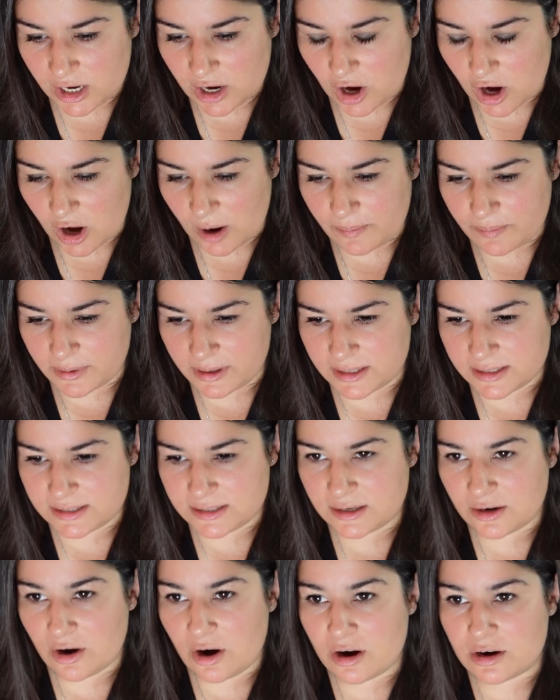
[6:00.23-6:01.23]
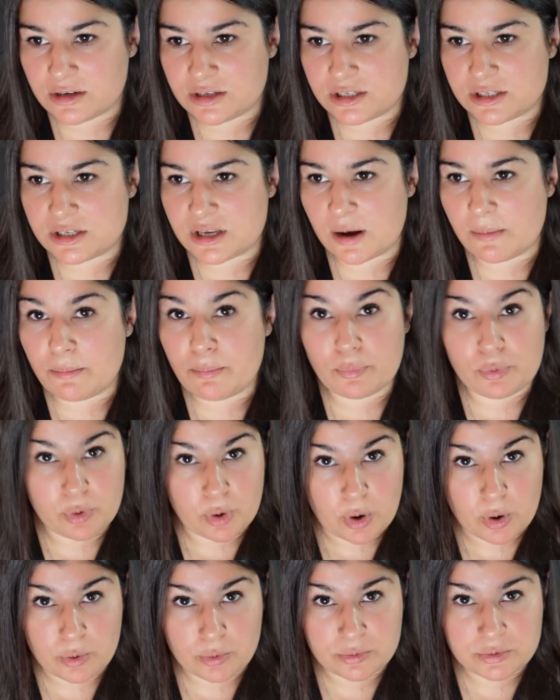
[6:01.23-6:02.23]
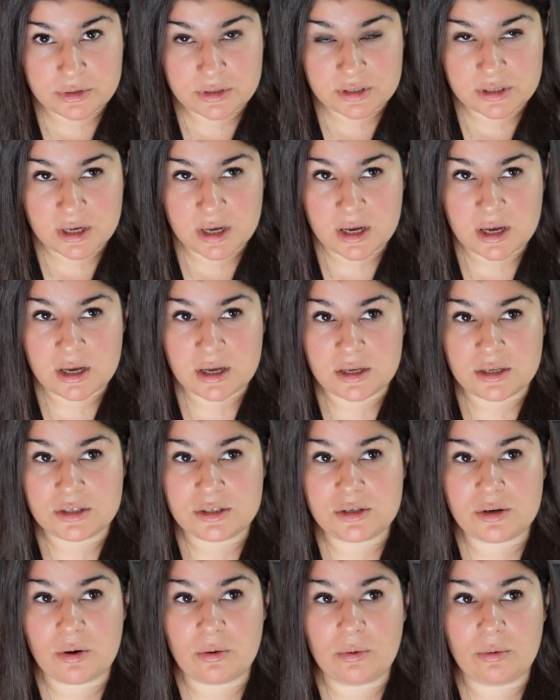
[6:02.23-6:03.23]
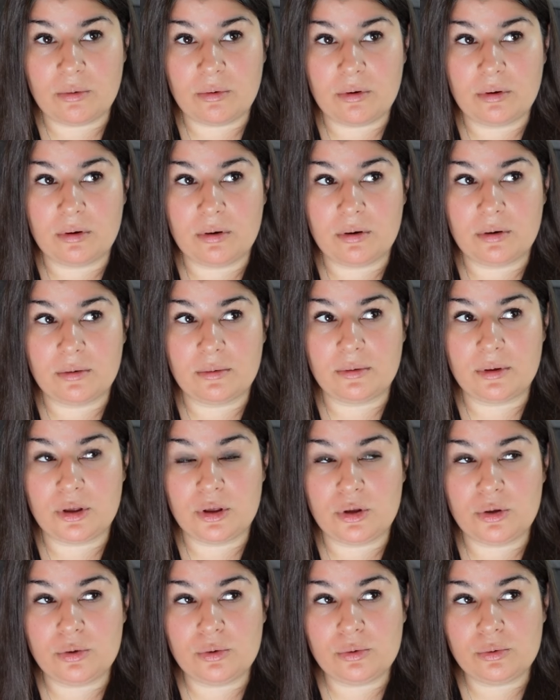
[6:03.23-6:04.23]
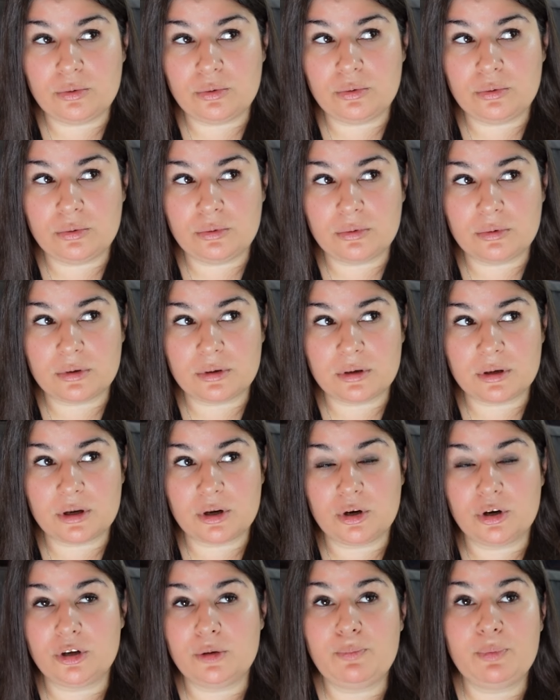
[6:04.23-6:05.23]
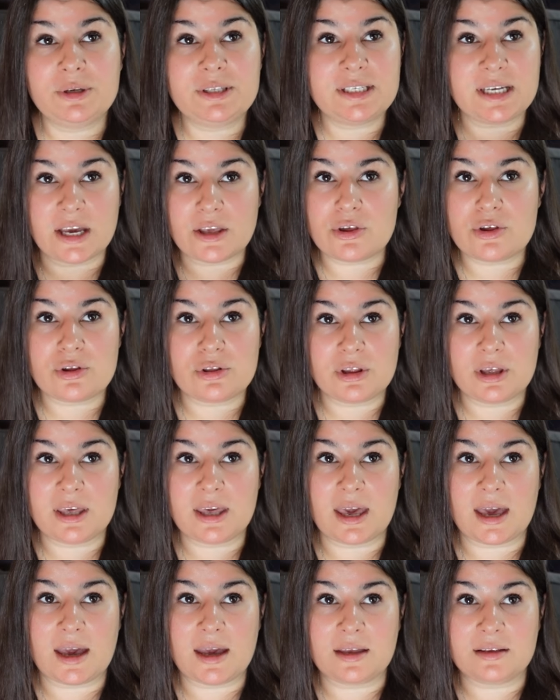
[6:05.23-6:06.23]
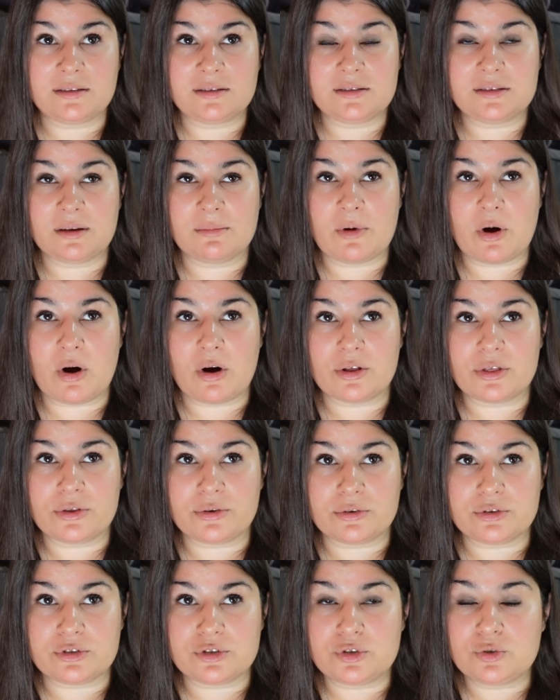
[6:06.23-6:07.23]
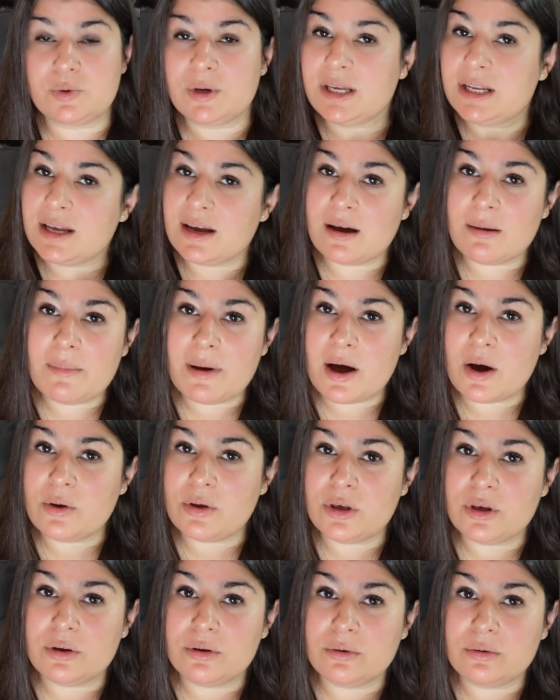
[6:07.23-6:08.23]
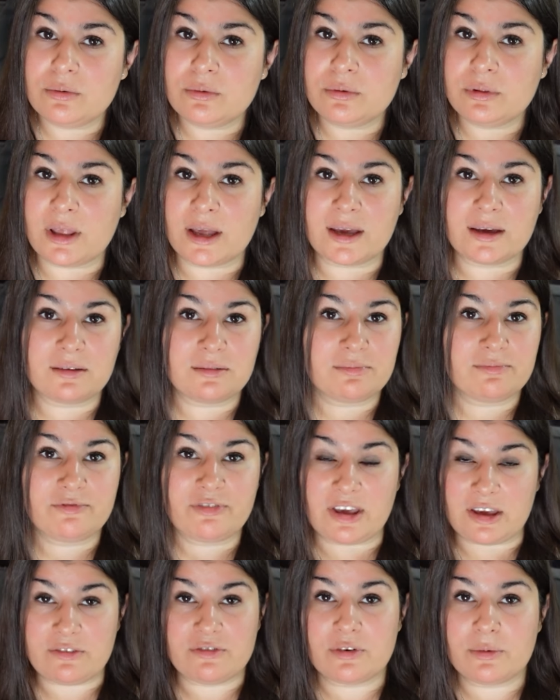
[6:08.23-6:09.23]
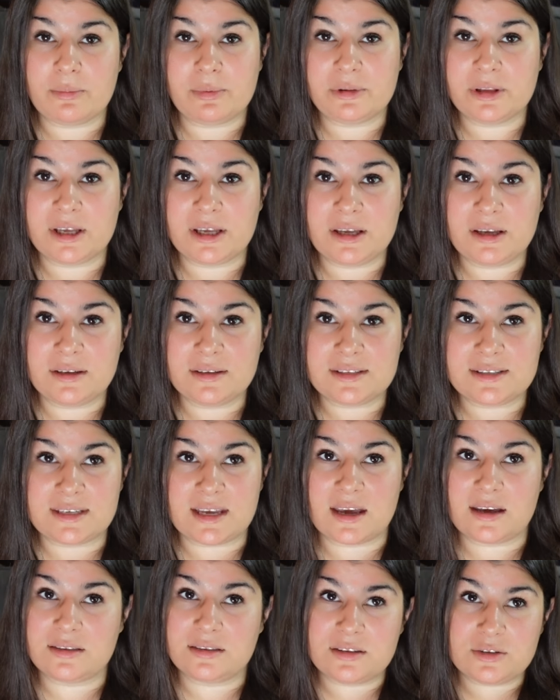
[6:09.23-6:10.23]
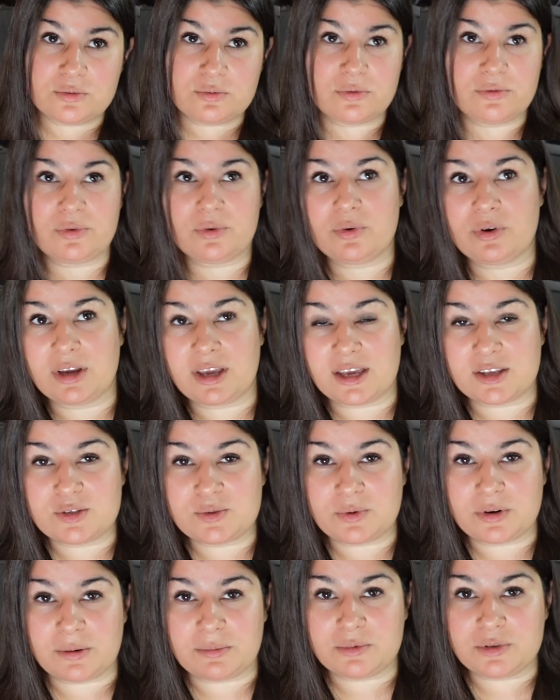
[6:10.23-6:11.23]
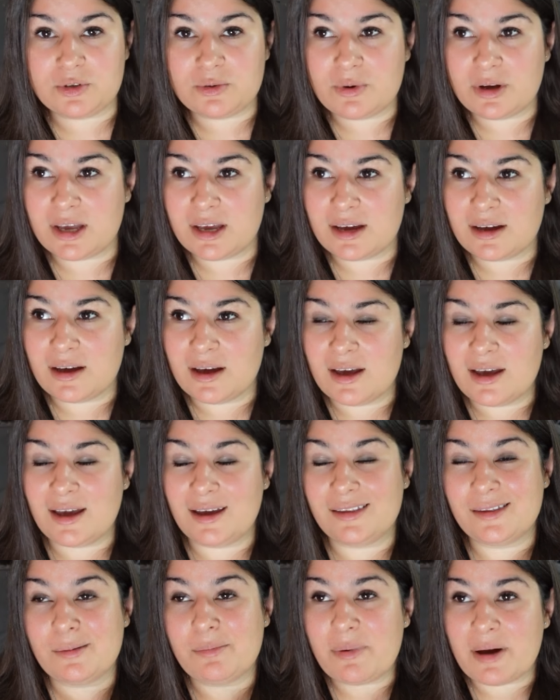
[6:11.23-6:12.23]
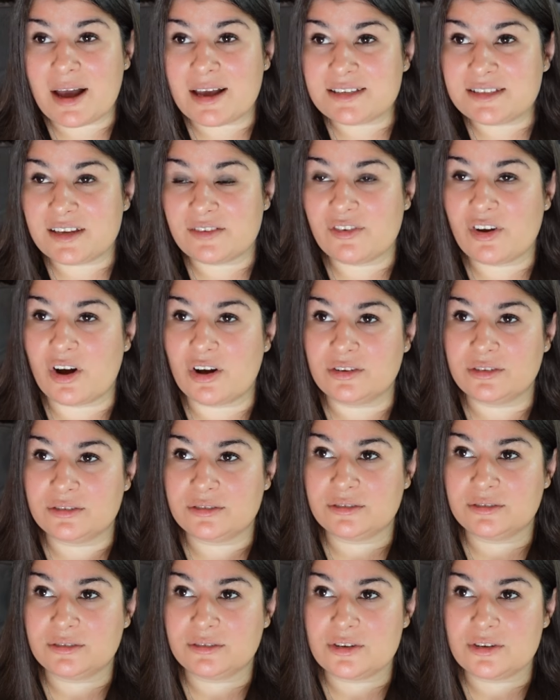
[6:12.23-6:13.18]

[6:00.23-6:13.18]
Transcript: copies, there are some pros. So you could potentially get some authors tweeting about you, like favorably, saying this reviewer gets what I'm doing. In the past, I've gotten